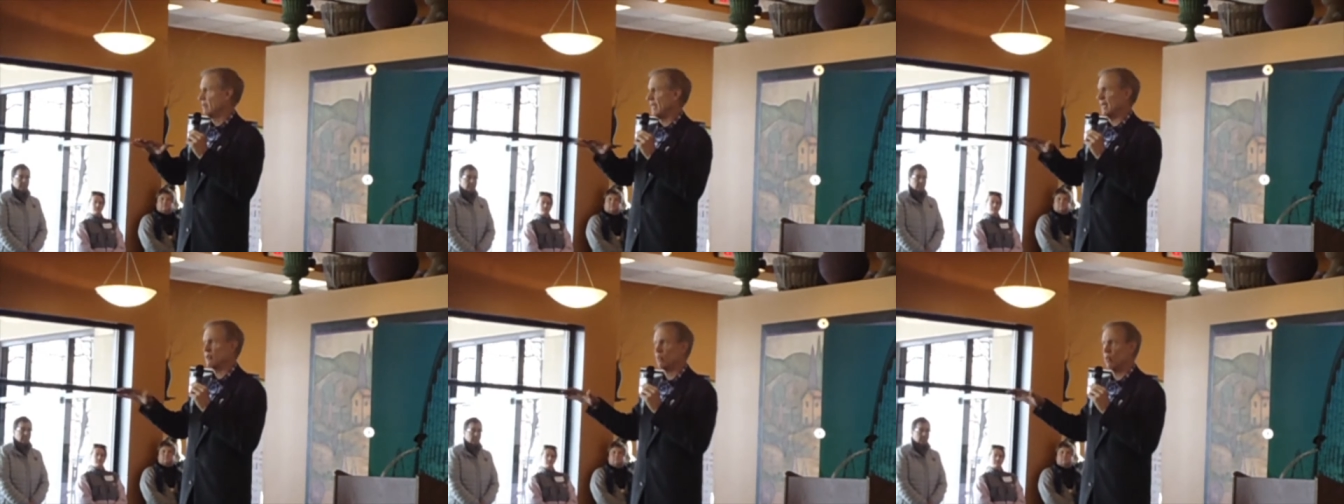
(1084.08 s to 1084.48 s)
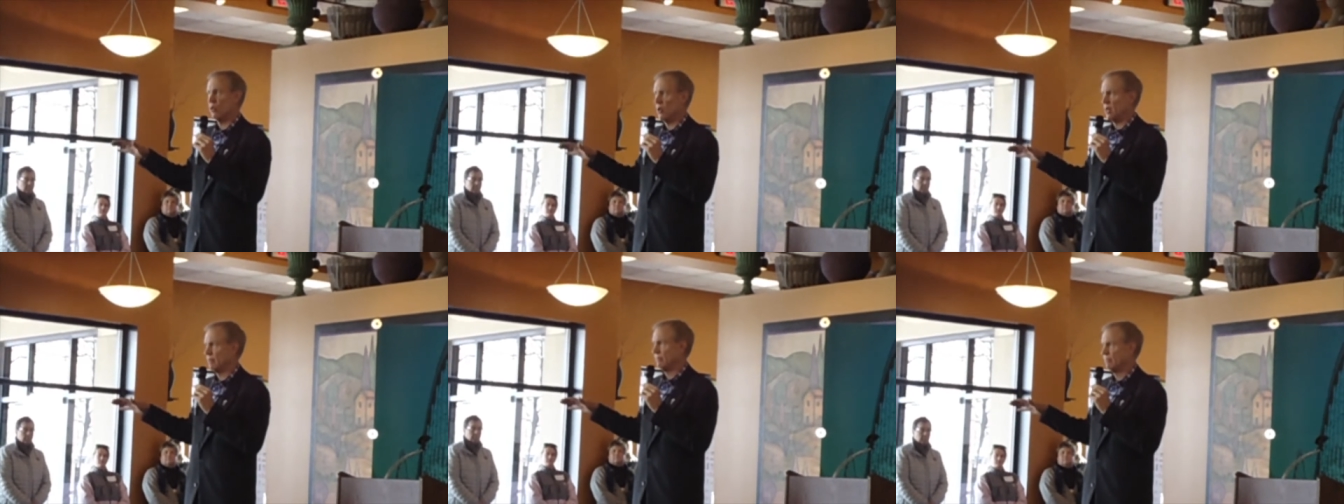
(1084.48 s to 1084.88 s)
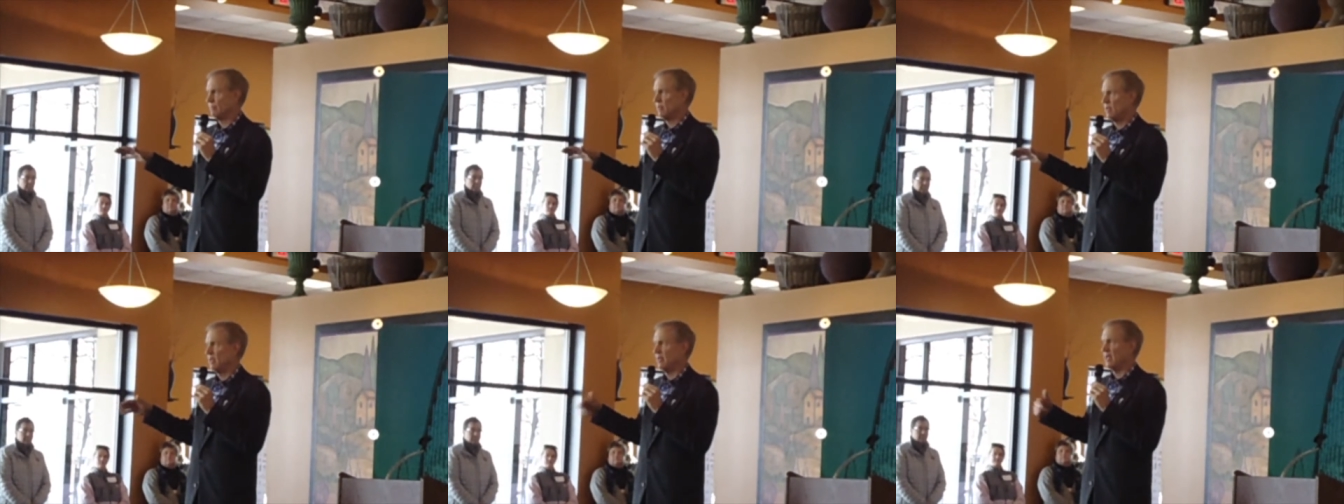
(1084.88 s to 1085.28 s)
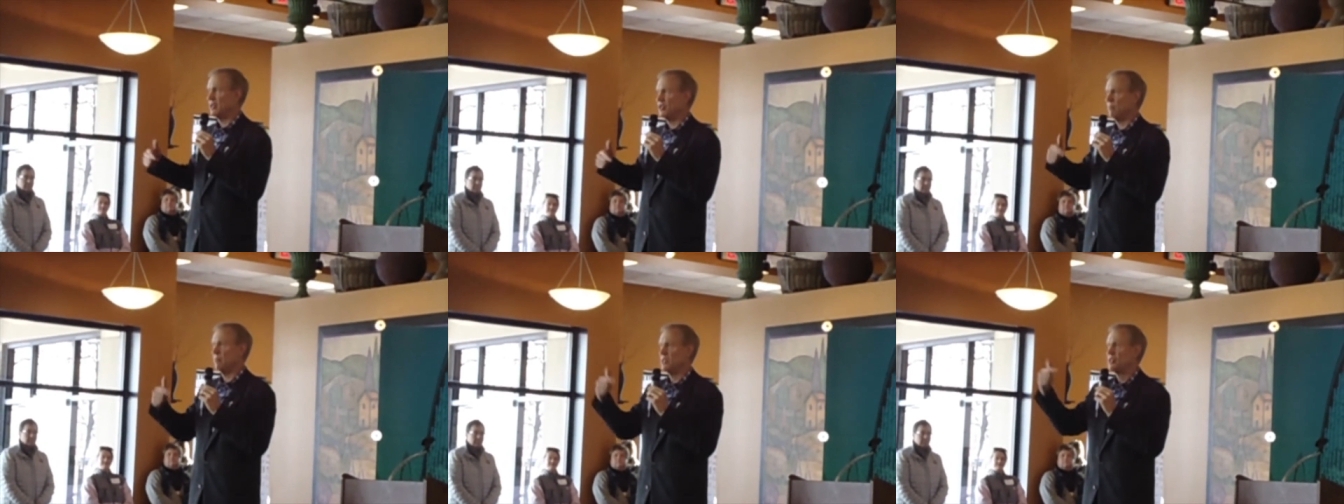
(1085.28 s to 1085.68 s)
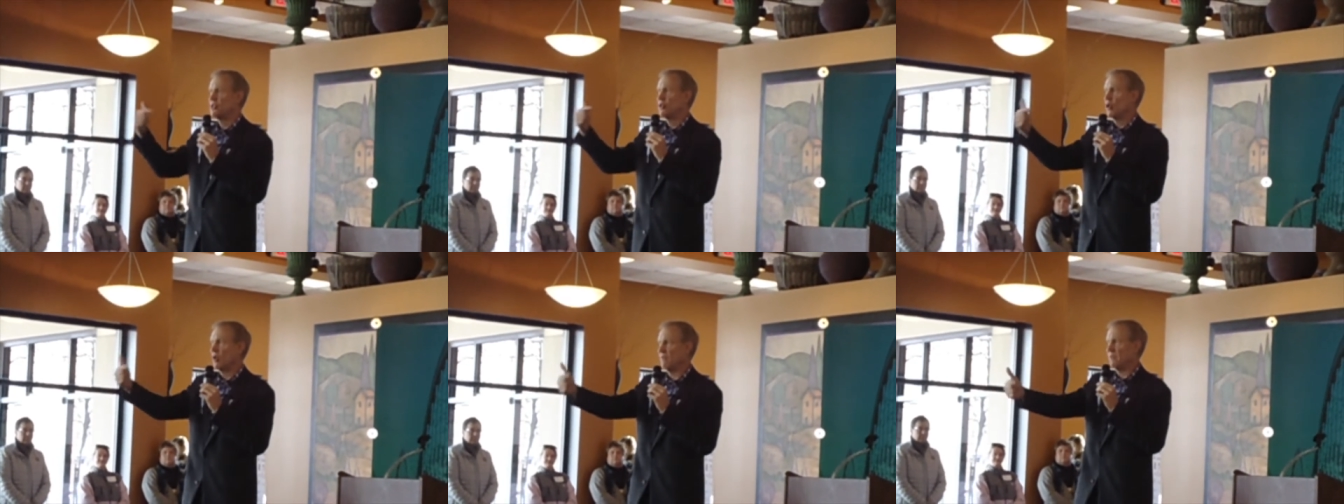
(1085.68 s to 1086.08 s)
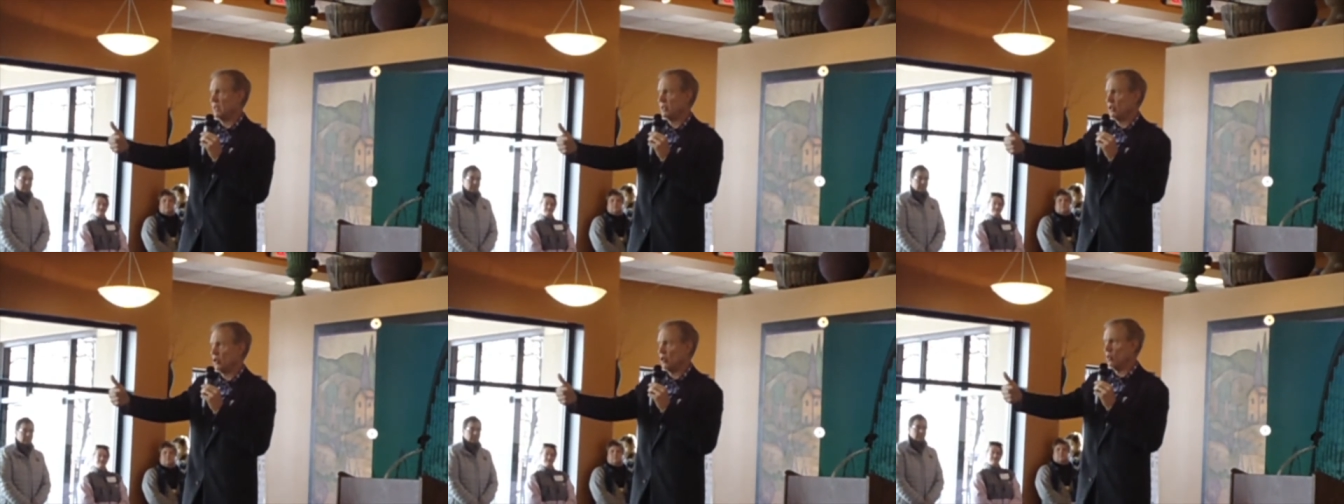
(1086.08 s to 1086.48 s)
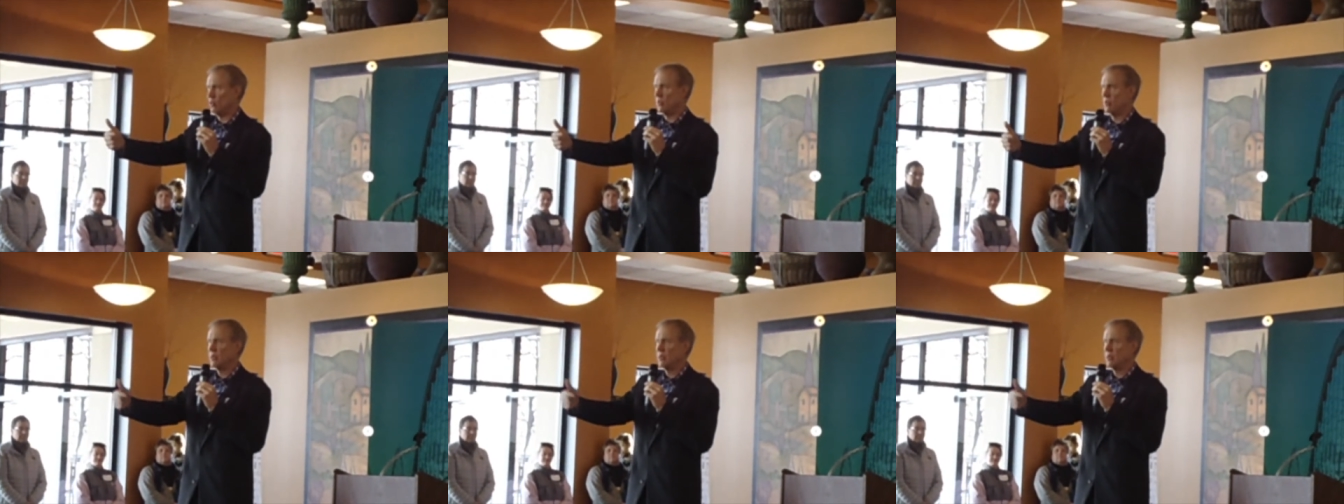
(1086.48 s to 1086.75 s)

That's wrong. They should be serving you.